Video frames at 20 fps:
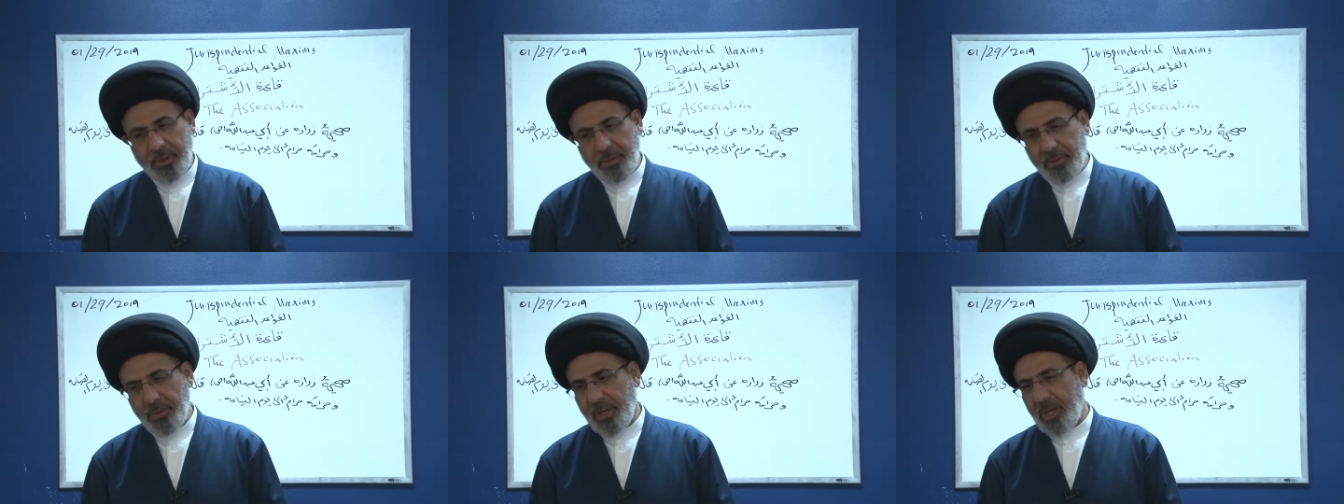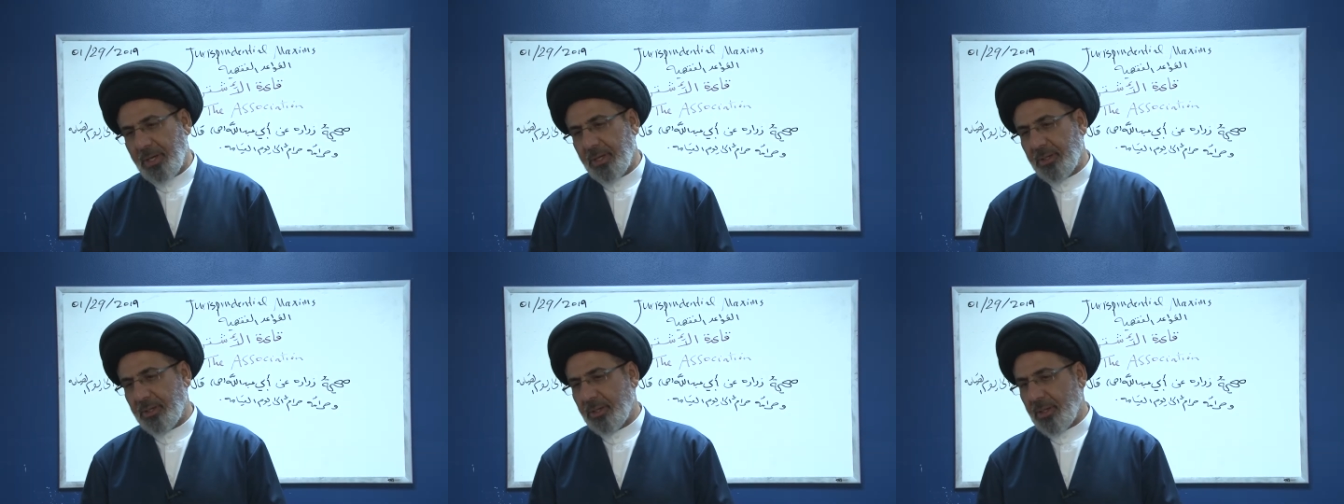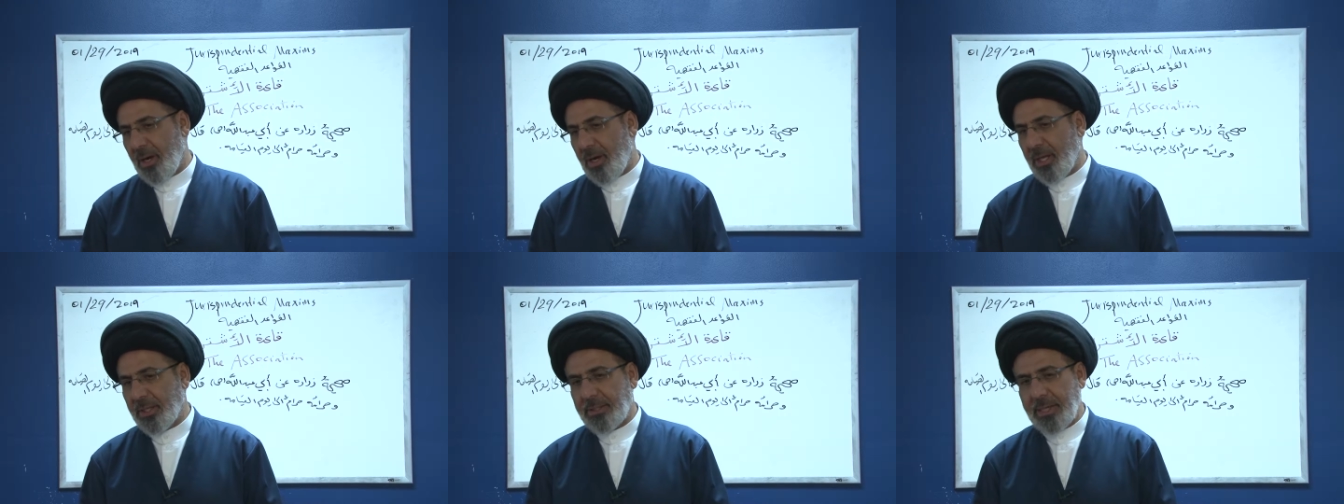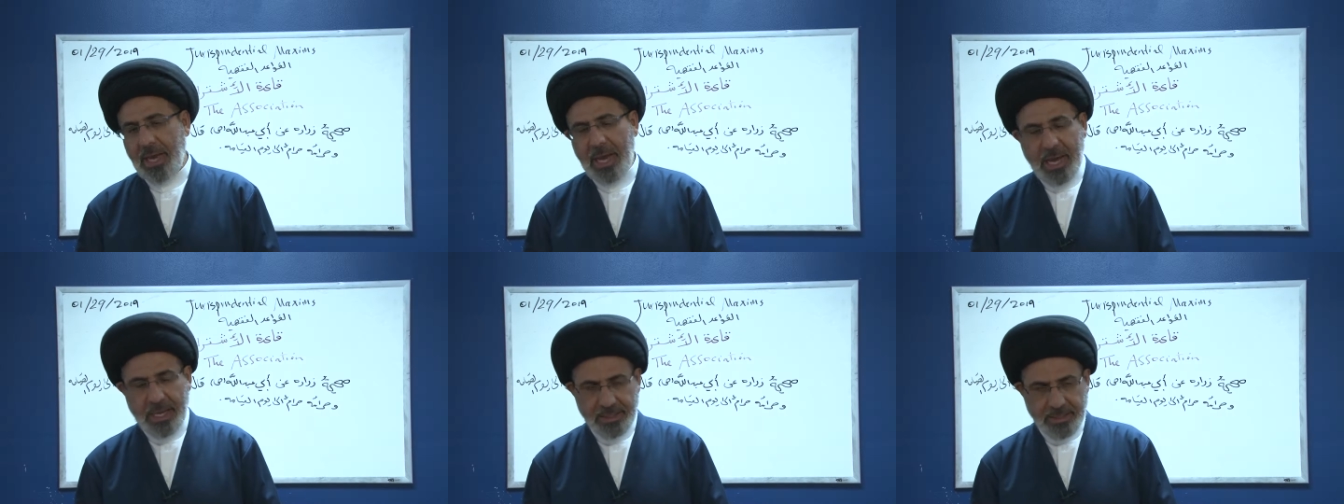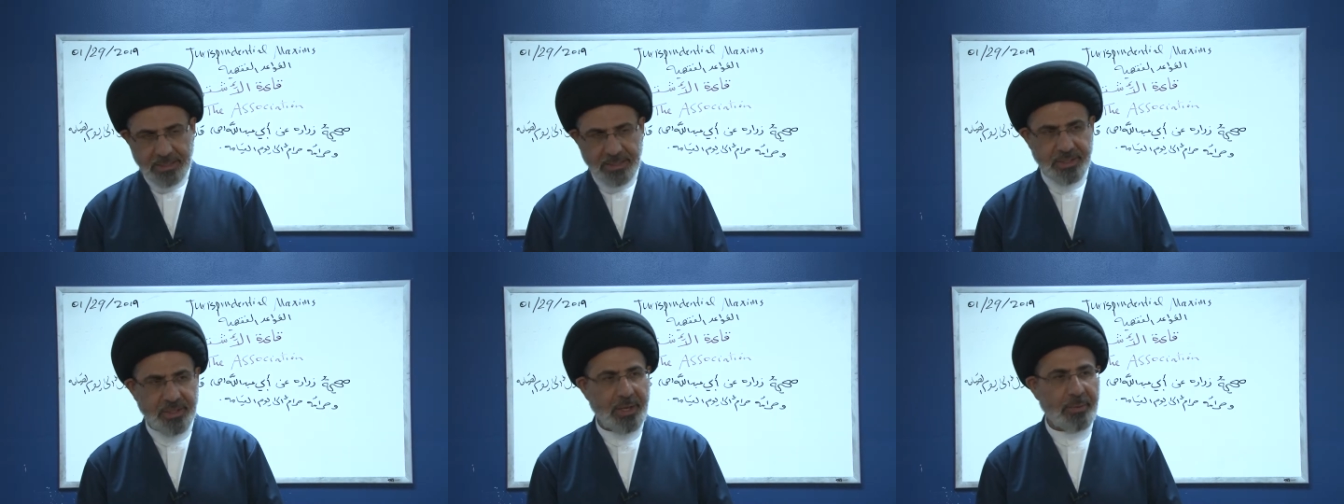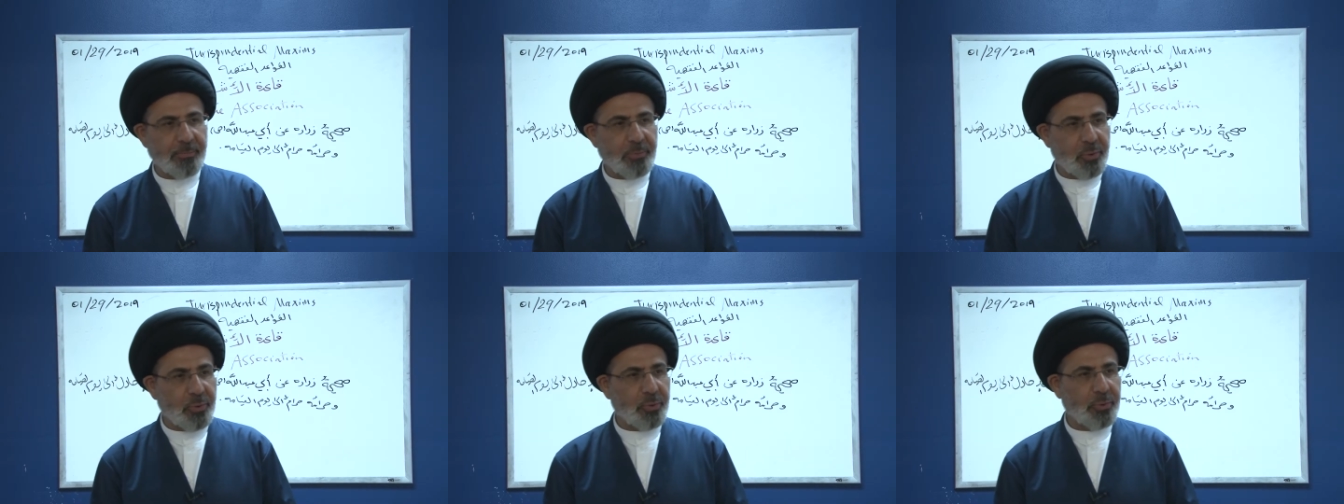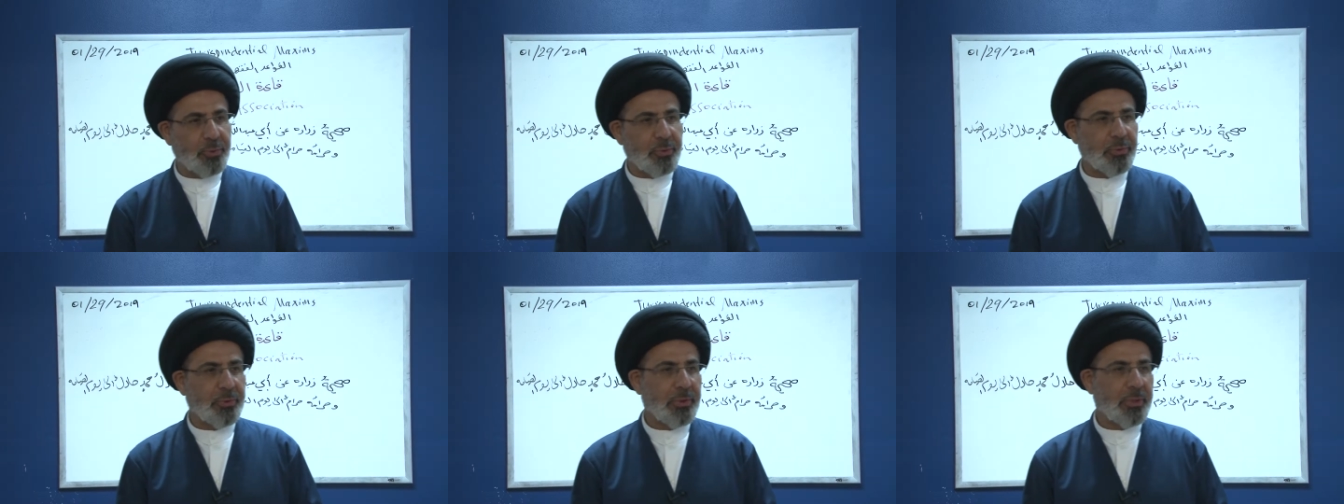then God asks them
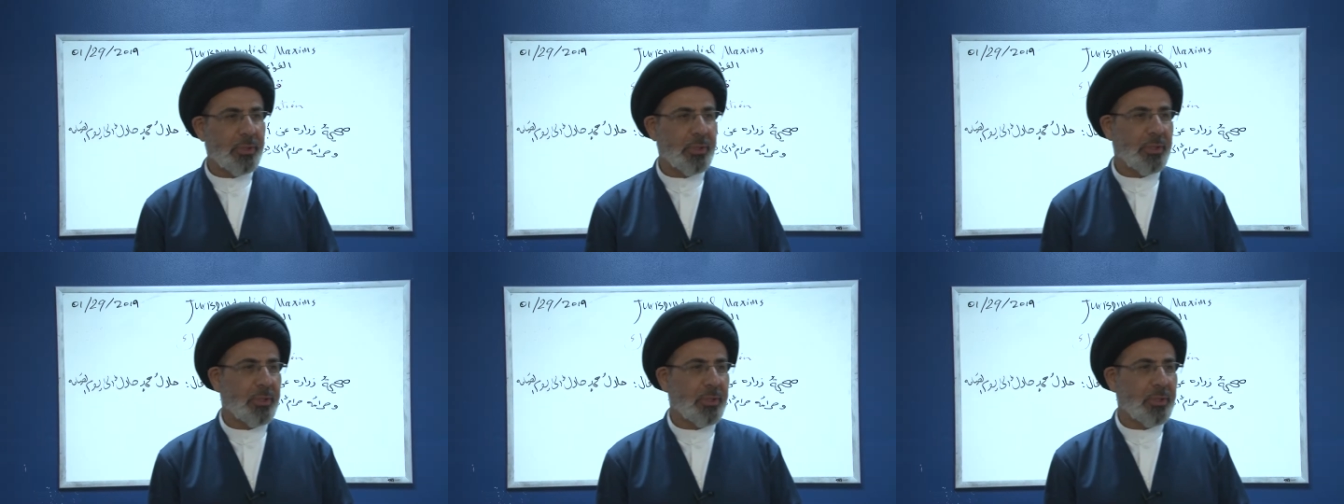to